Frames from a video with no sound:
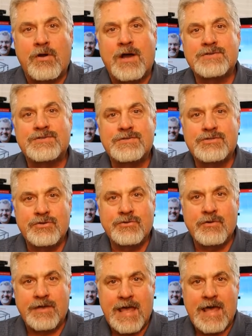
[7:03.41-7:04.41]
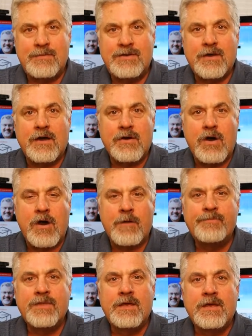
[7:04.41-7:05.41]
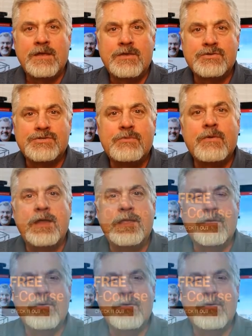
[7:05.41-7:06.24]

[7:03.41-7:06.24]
processchilleracademy.com. You'll see right